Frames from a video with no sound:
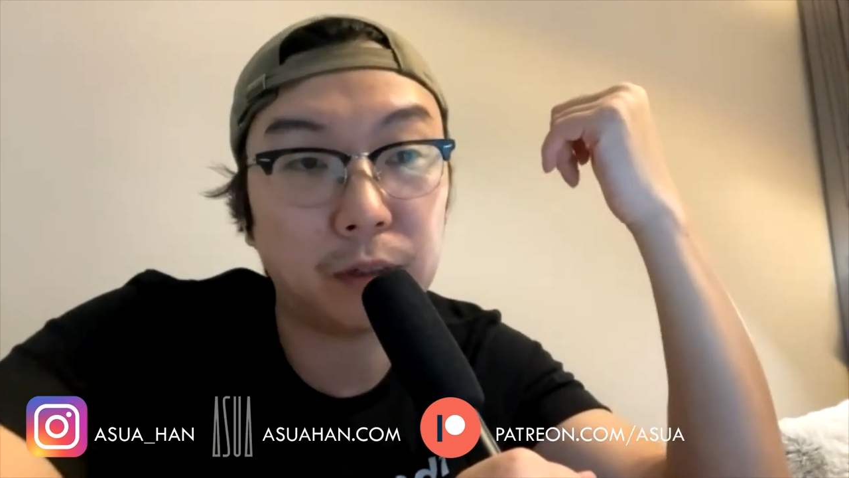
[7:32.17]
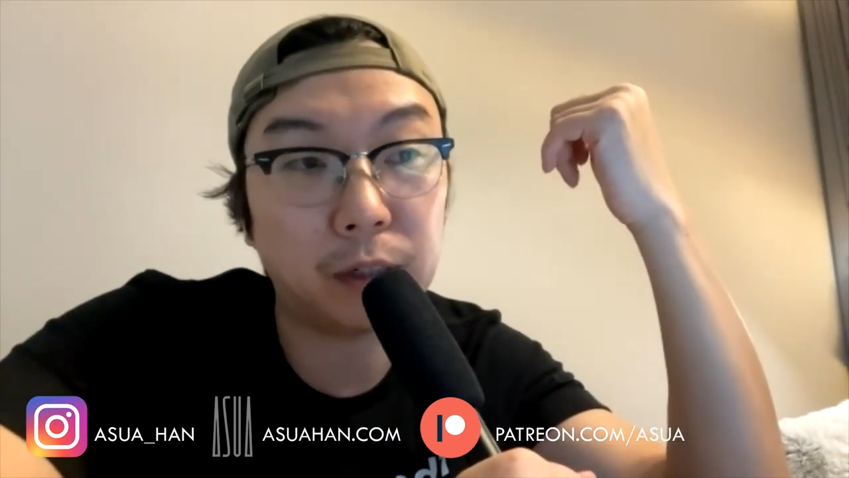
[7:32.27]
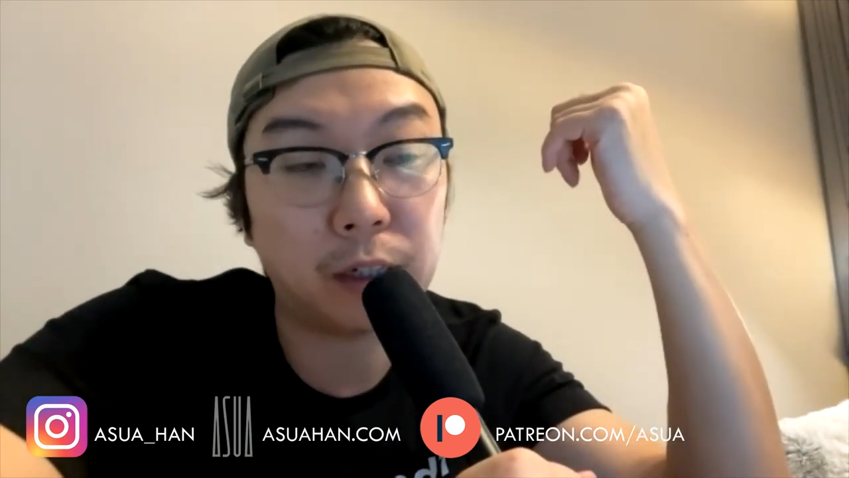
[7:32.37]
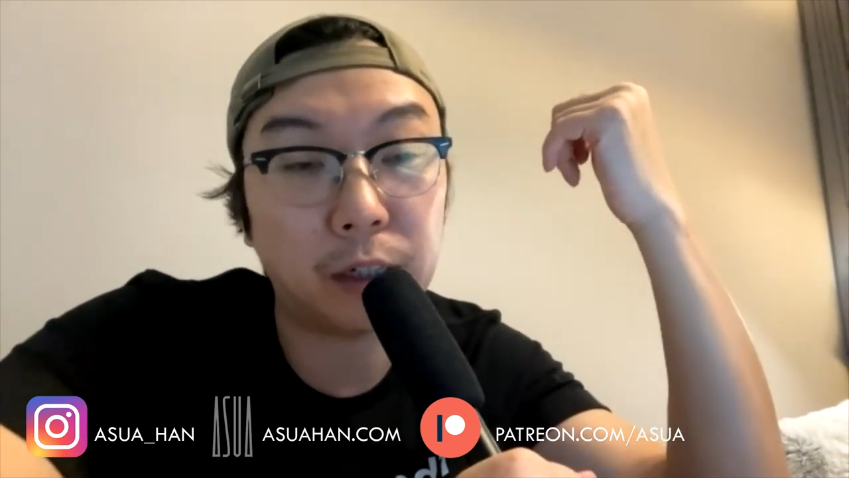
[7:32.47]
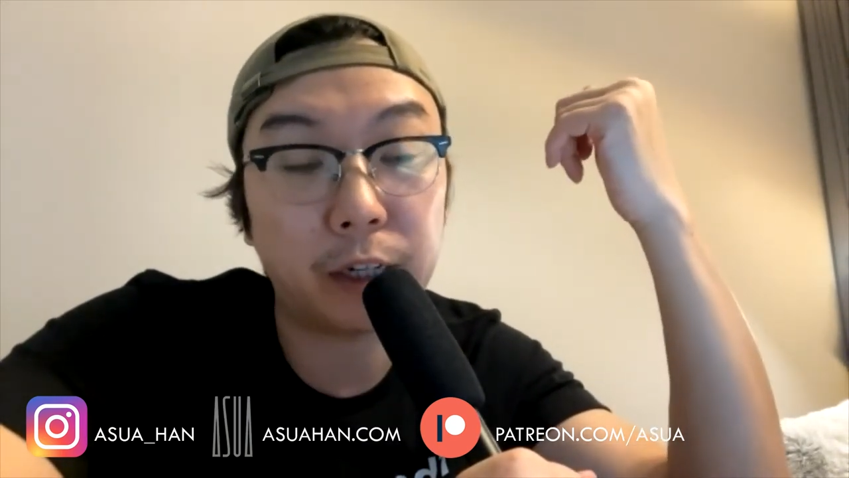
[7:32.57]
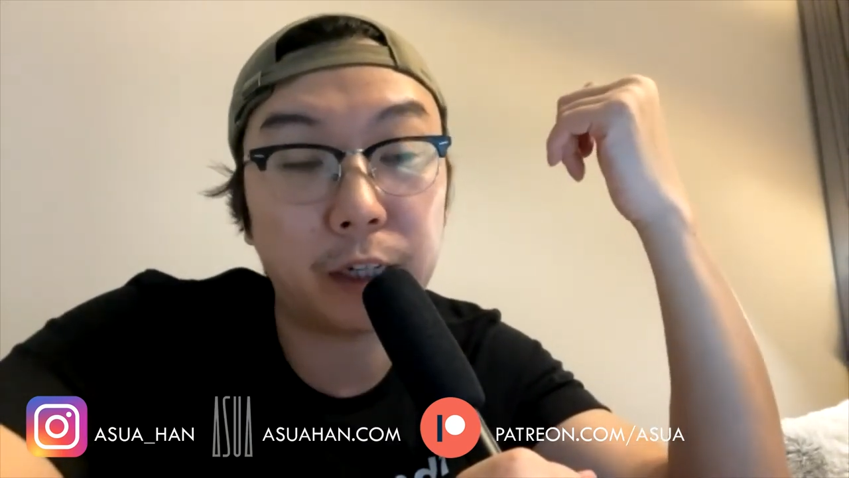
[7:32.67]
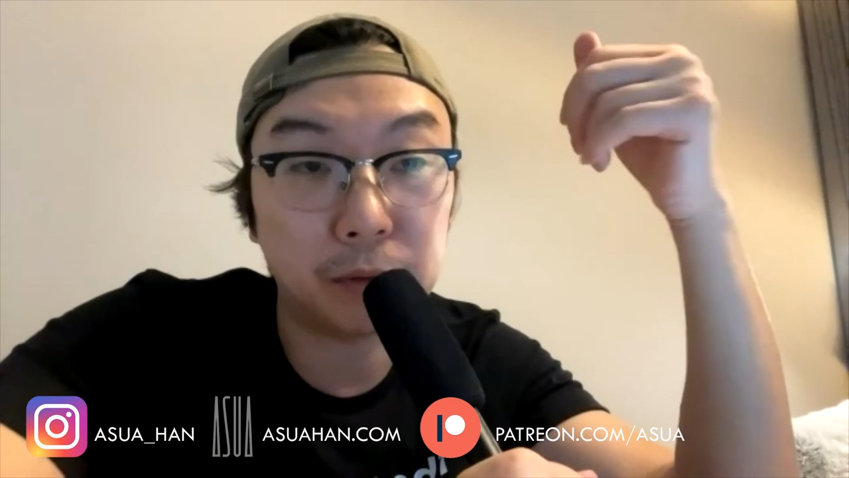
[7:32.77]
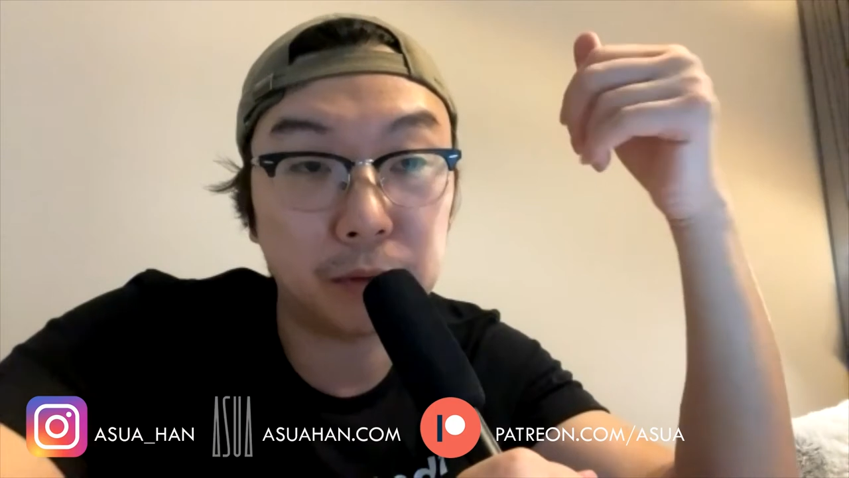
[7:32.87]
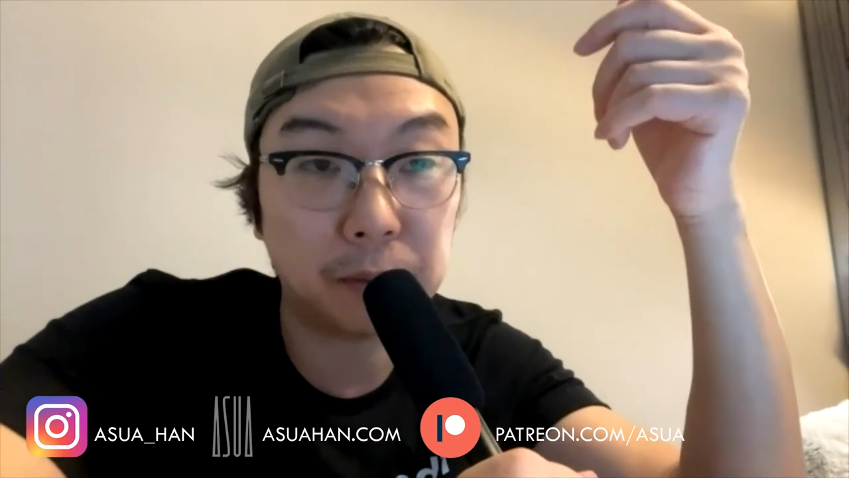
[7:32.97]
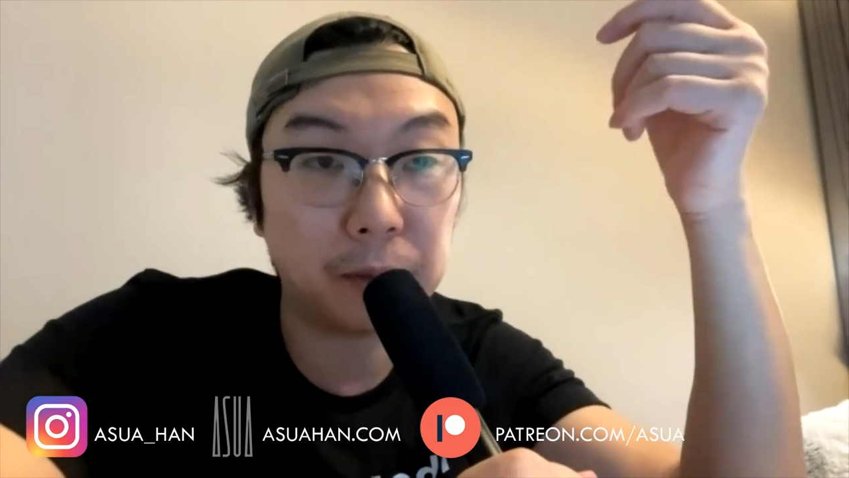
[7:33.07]
are able
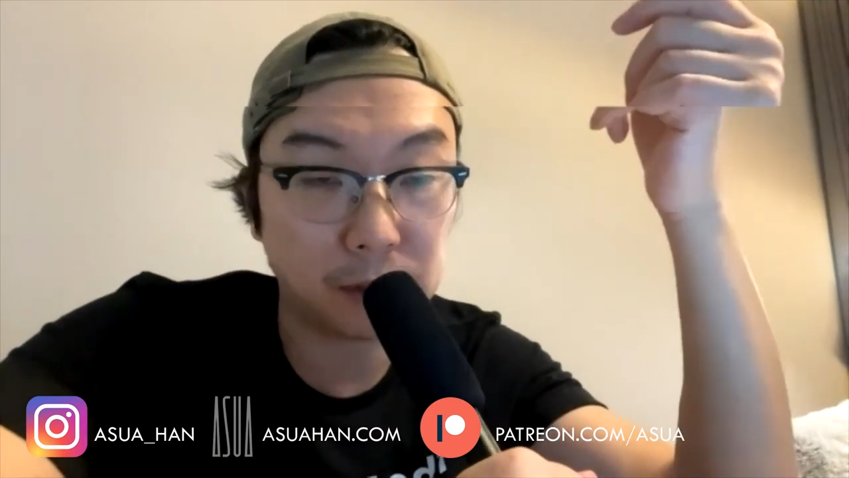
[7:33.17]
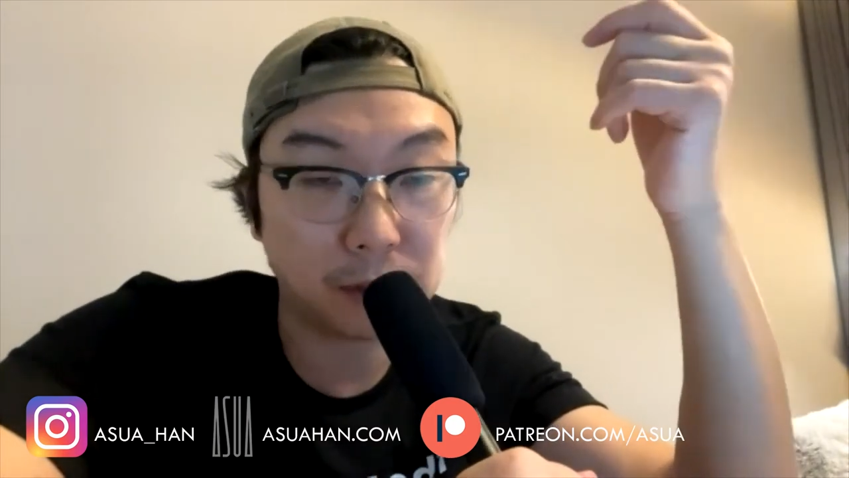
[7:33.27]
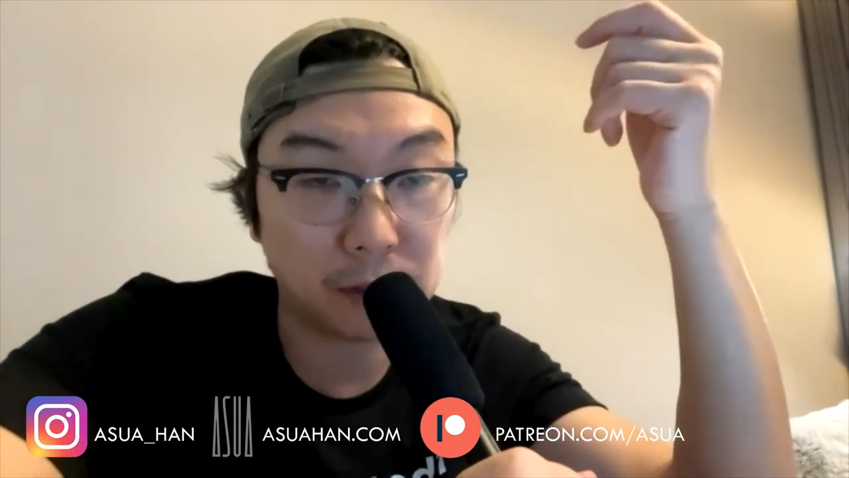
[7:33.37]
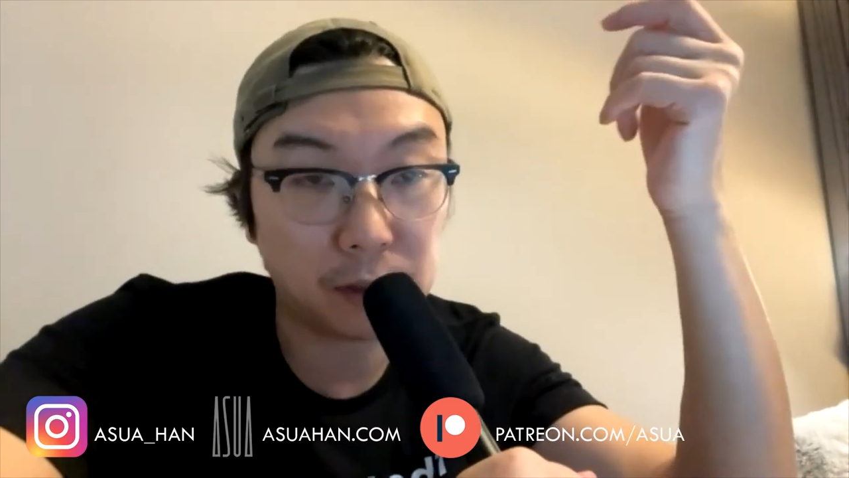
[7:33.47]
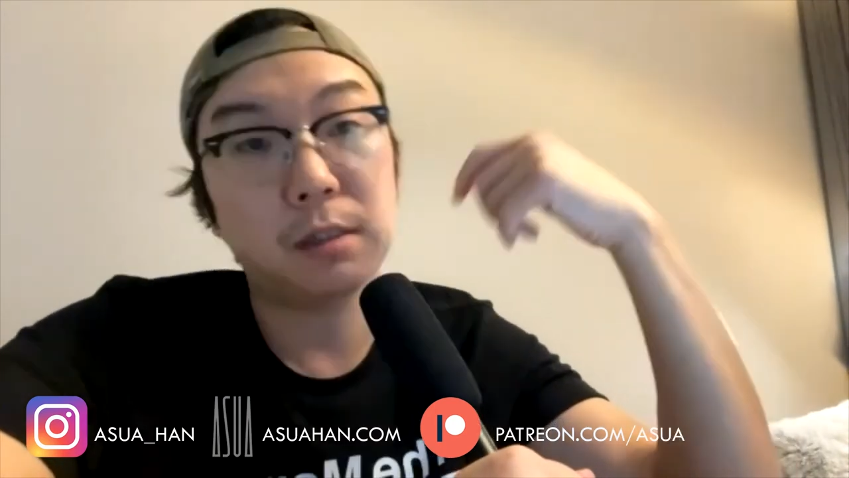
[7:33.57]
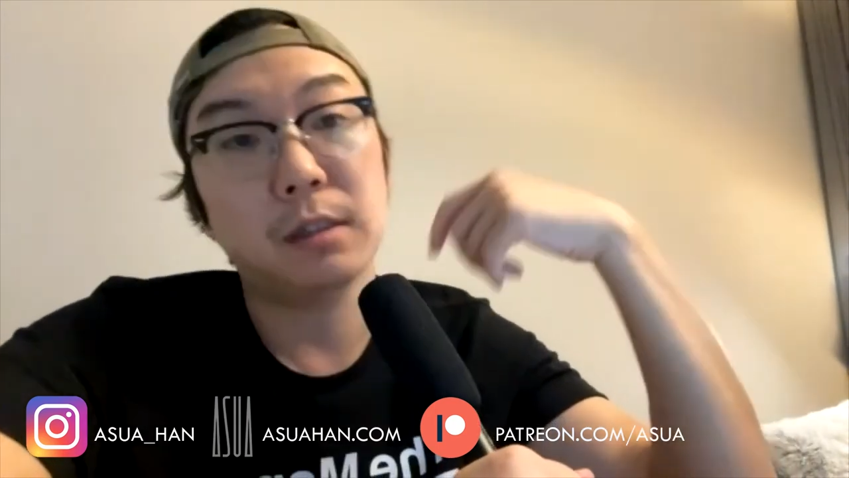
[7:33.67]
to purchase the